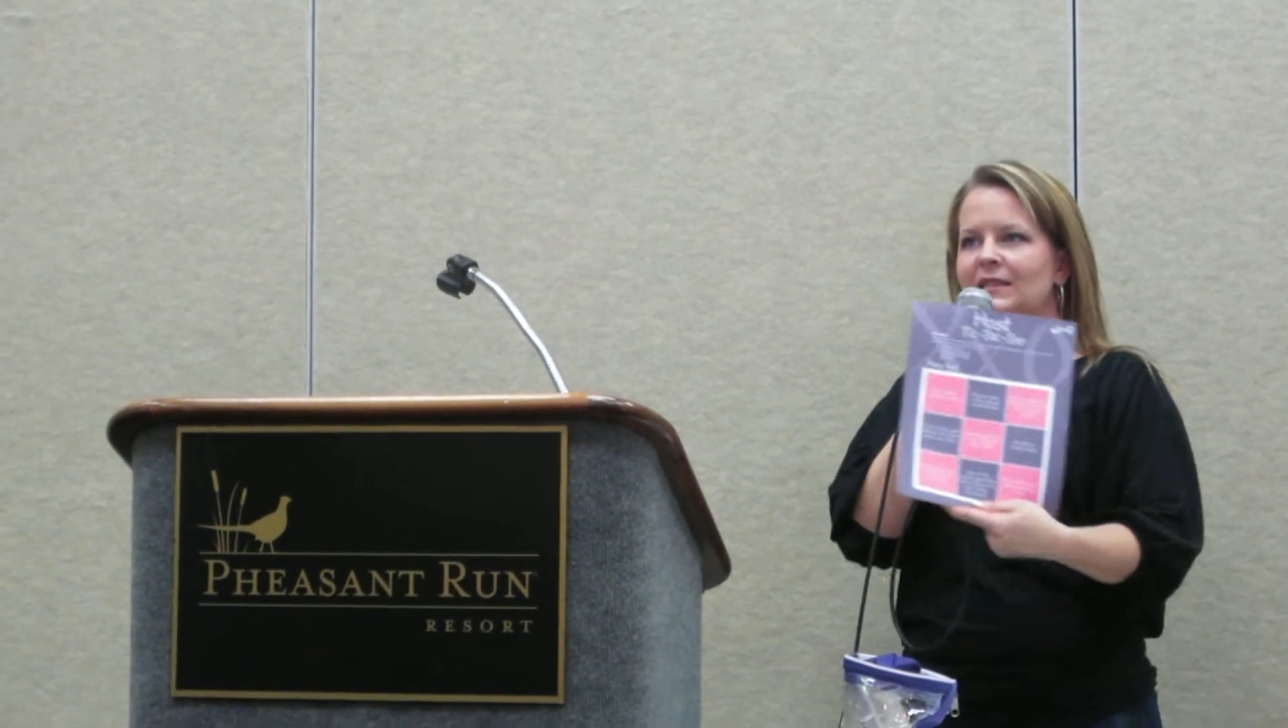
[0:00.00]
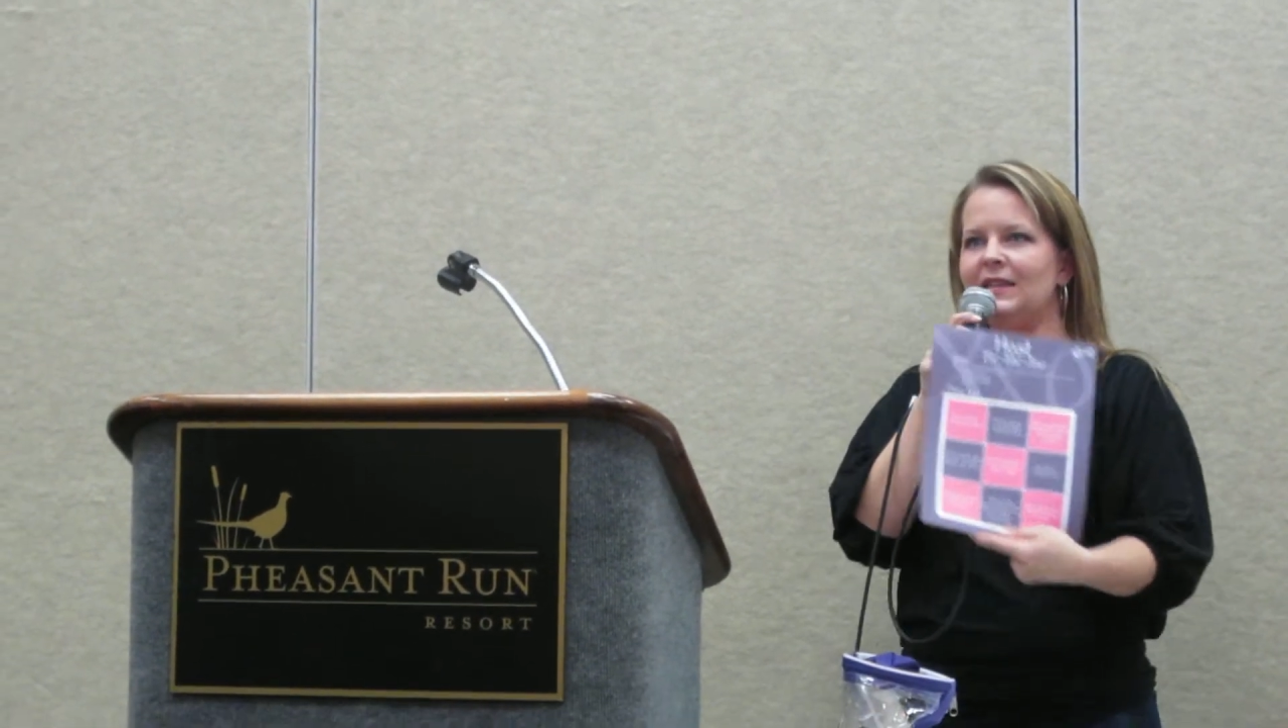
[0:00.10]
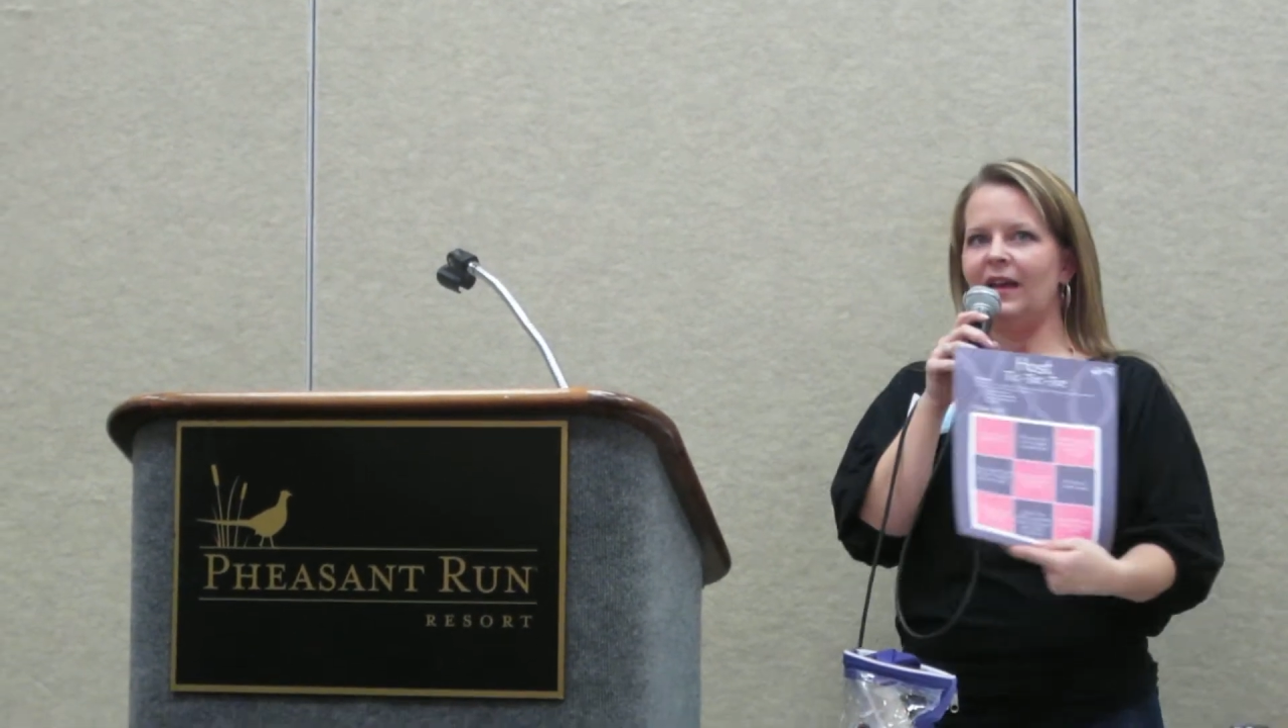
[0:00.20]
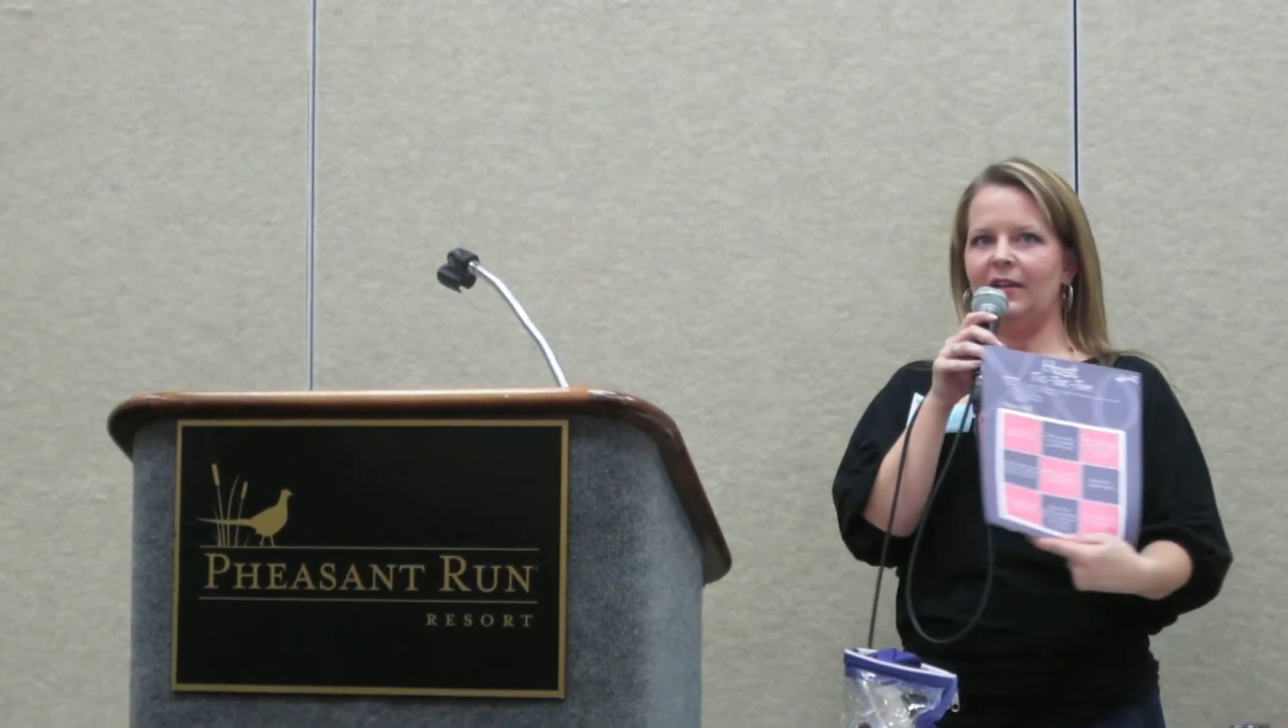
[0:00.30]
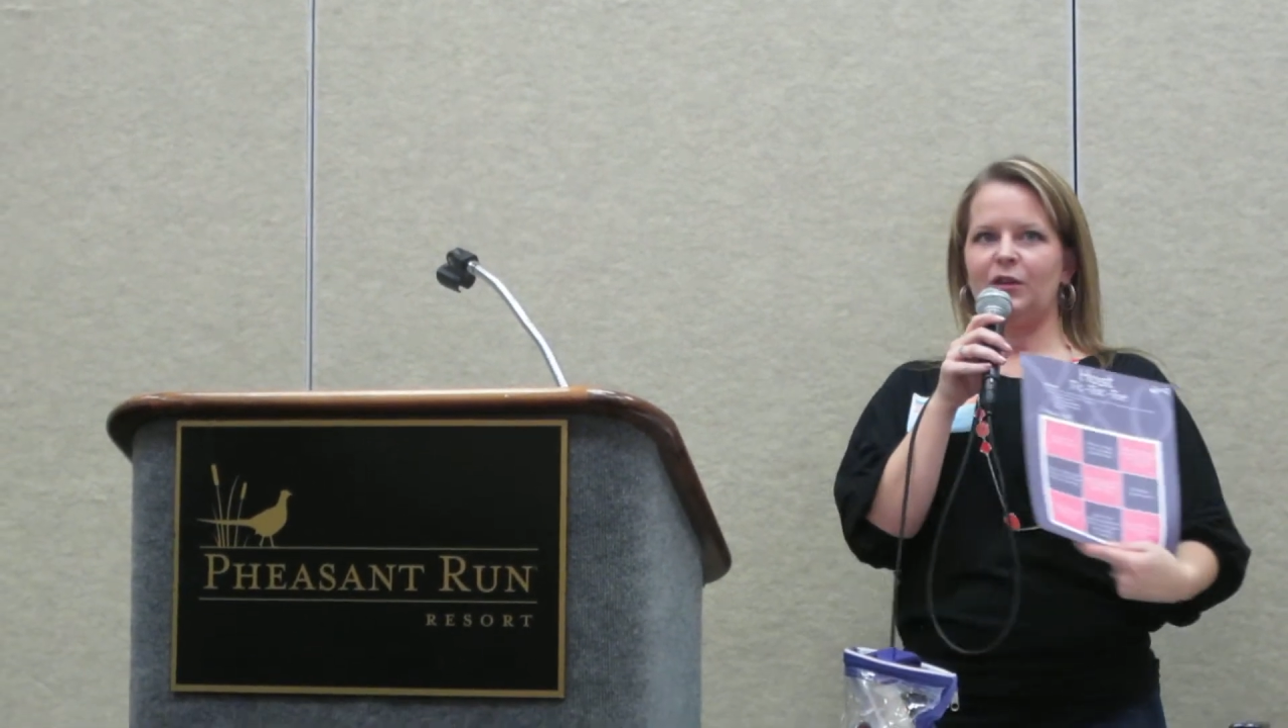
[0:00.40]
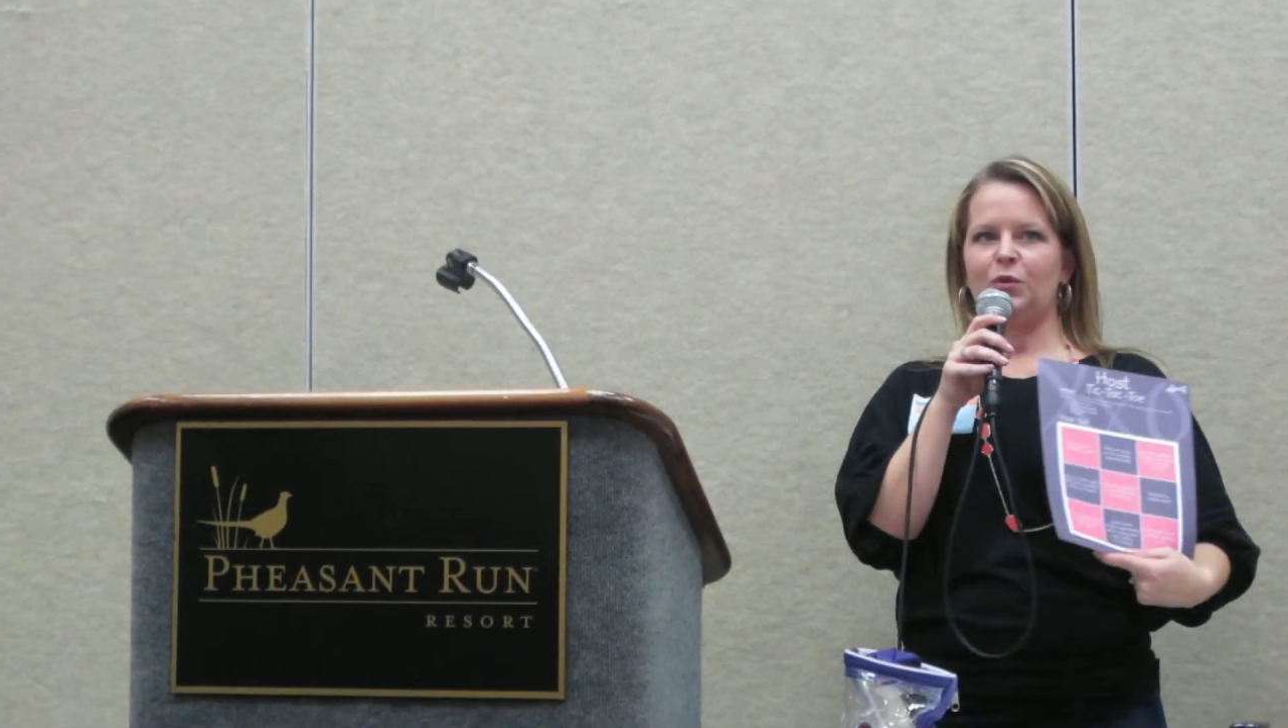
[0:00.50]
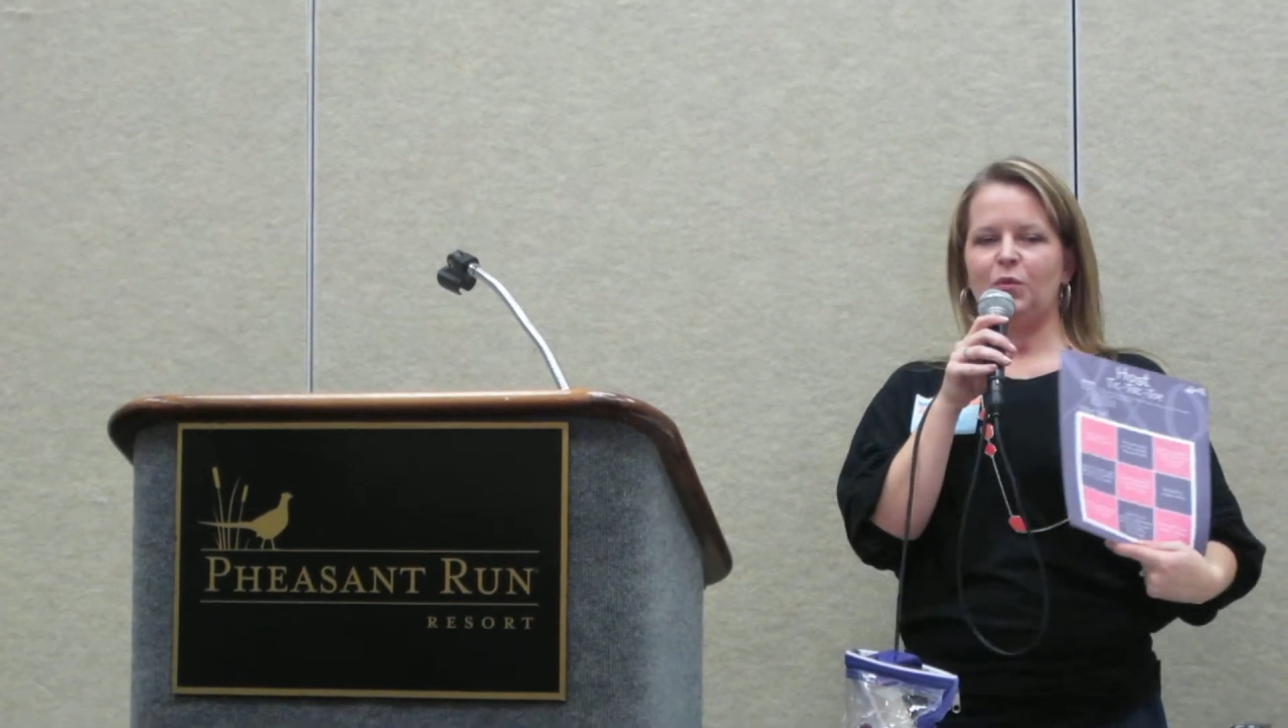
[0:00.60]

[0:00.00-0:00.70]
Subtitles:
tell you